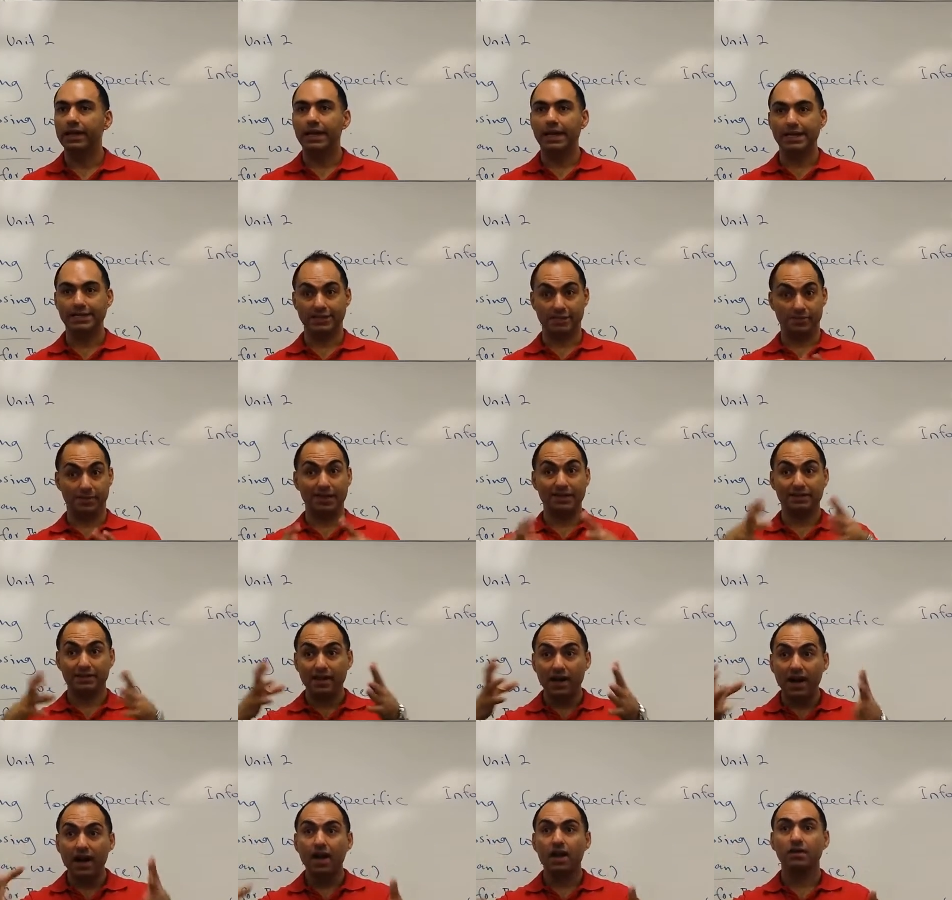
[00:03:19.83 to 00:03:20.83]
Is it about
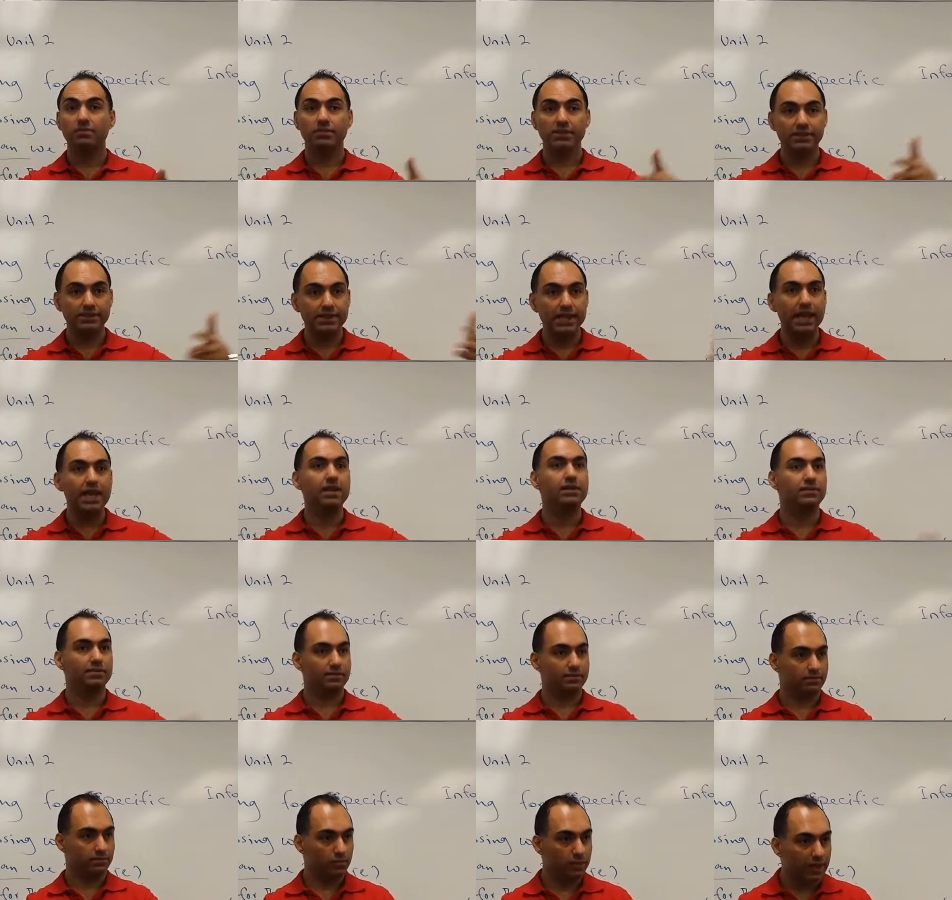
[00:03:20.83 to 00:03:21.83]
time, date,
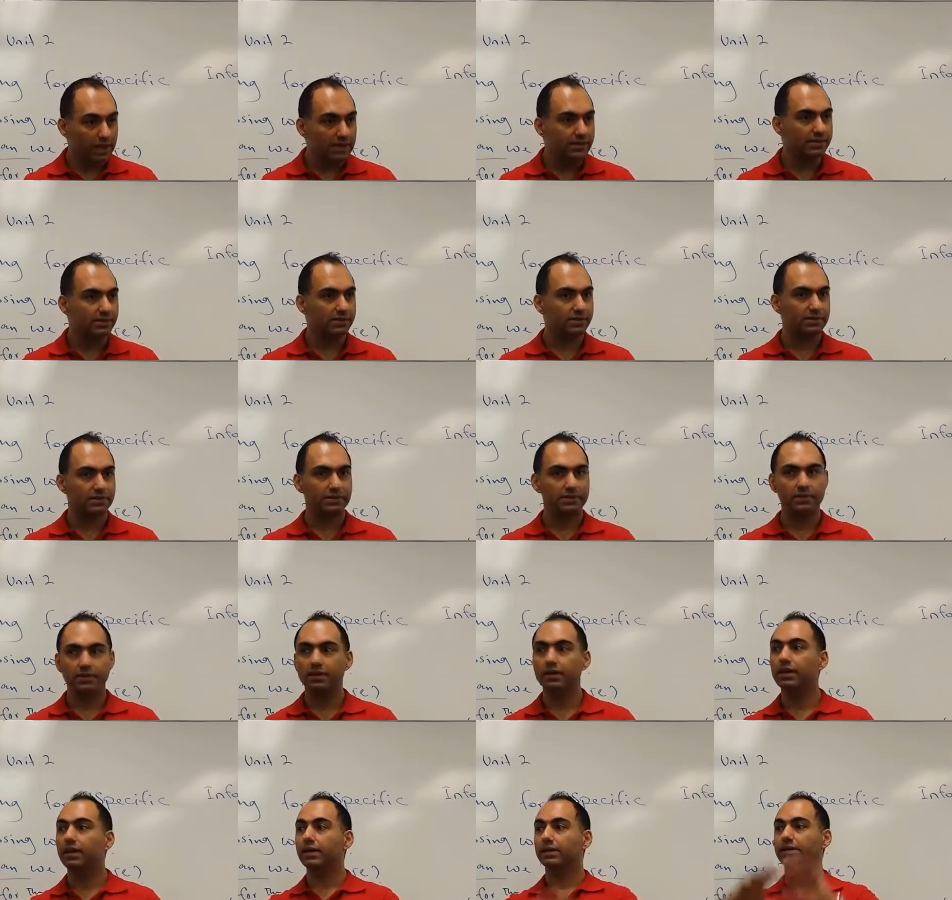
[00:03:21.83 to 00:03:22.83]
place?
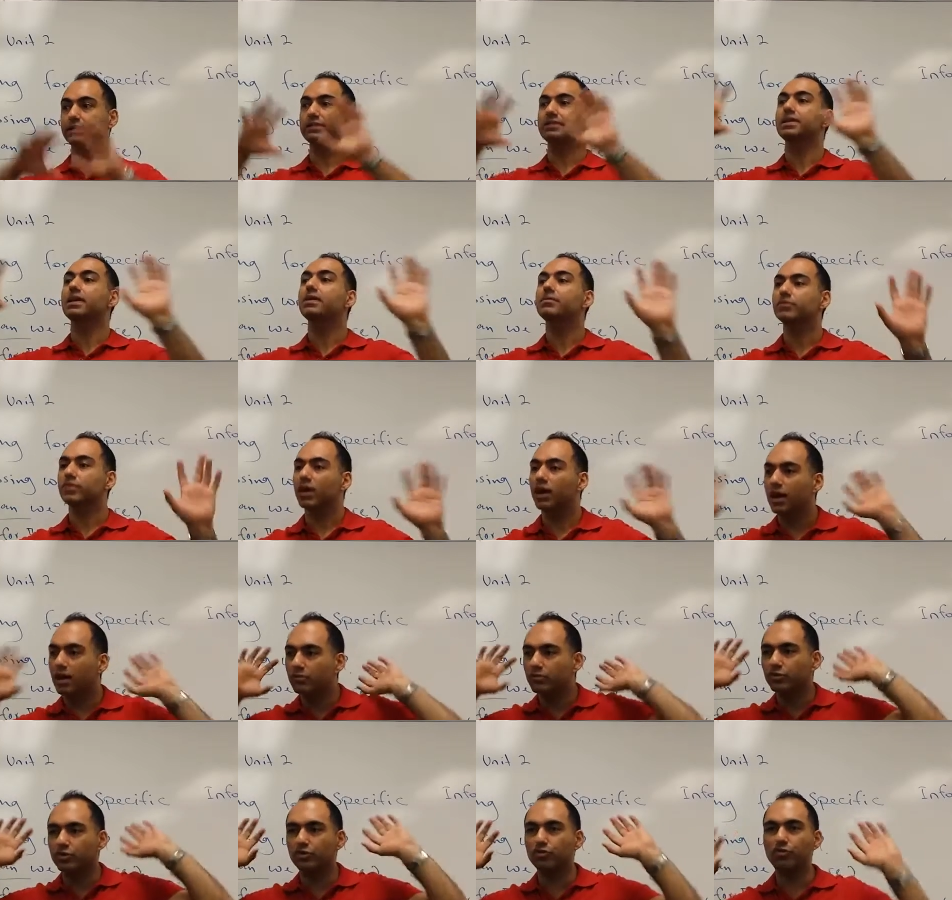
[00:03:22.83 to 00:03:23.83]
At the same time,
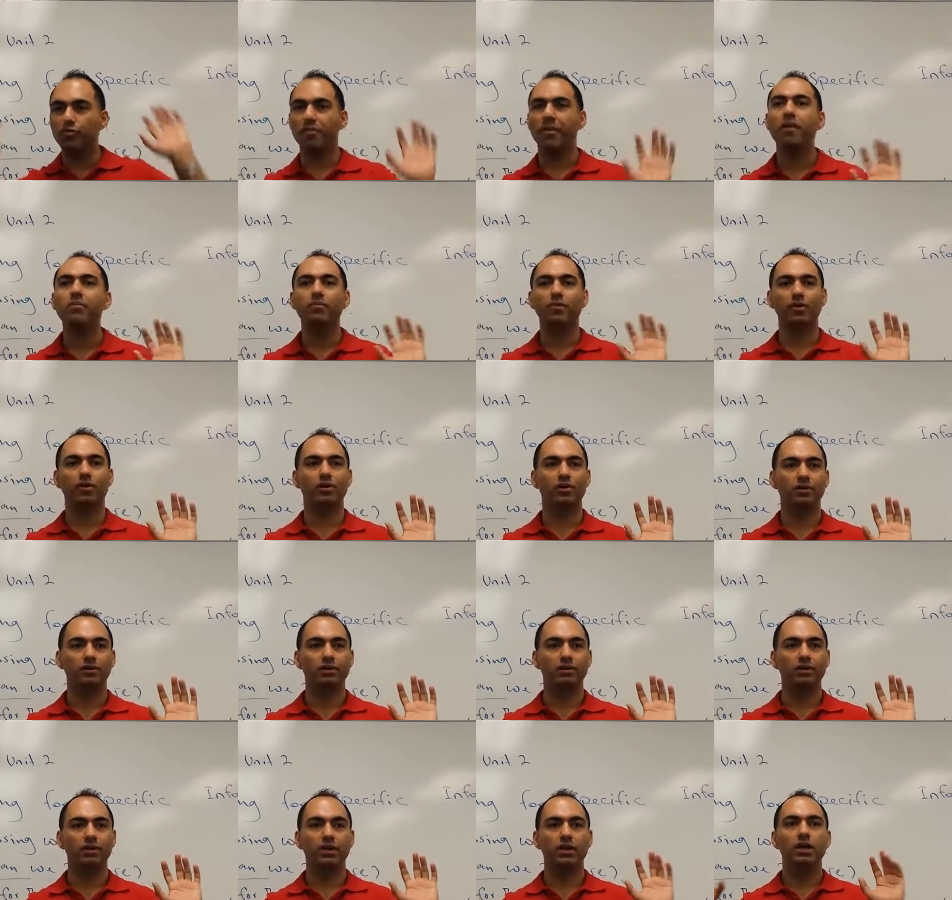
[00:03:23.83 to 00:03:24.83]
you should remember,
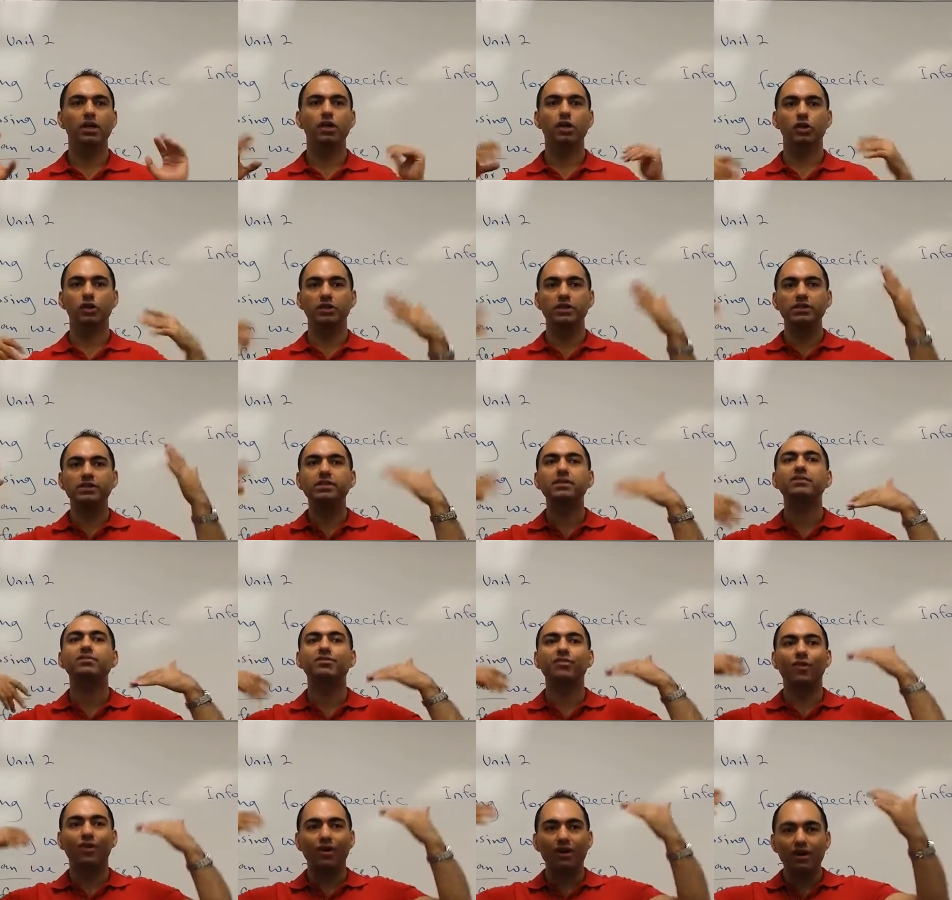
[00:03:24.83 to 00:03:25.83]
you're listening
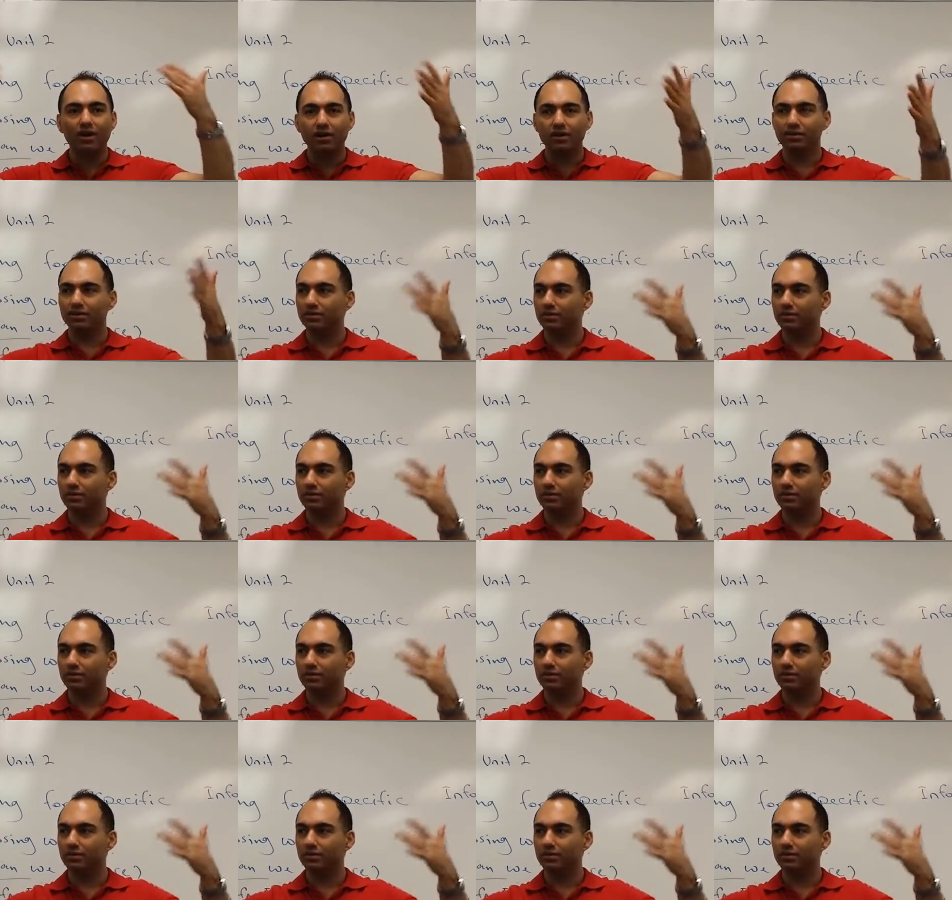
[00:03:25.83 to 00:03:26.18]
for